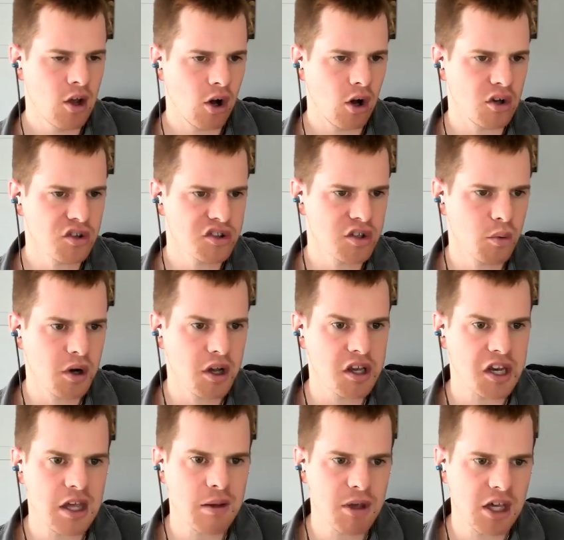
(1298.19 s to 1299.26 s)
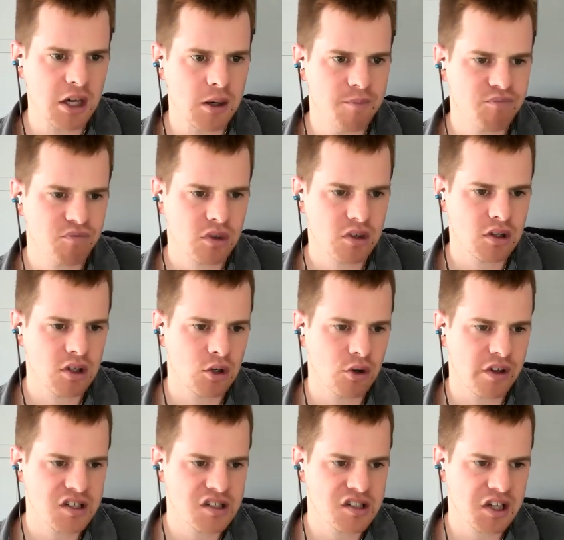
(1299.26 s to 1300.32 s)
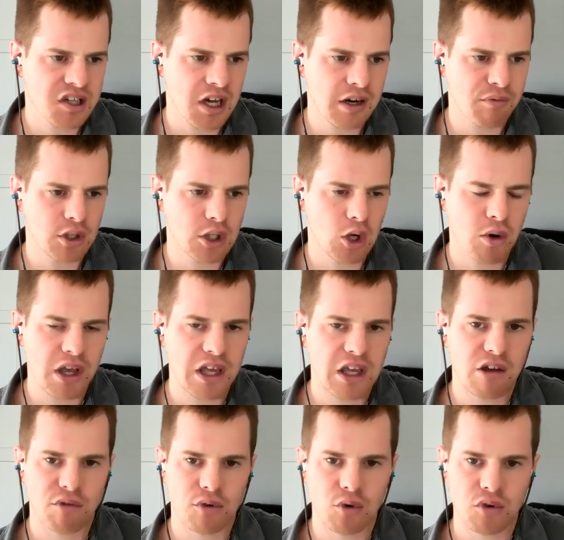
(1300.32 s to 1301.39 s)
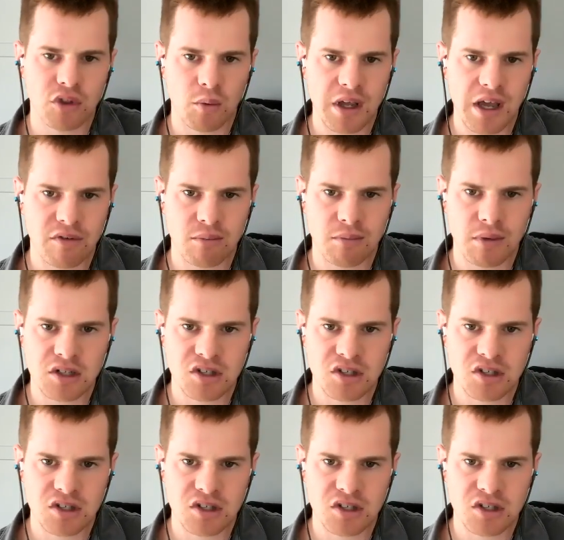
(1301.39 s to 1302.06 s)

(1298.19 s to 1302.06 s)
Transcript: Also anemia, you know, that's kind of a low hanging fruit that we haven't mm-hmm.